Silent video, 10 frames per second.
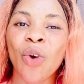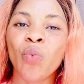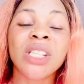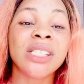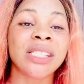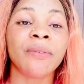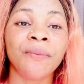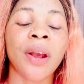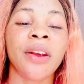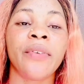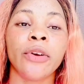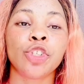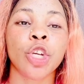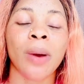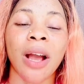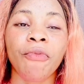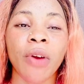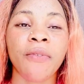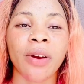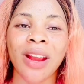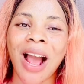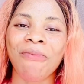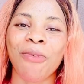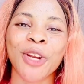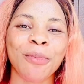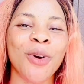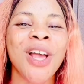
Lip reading: which is very, very cheap and very, very affordable.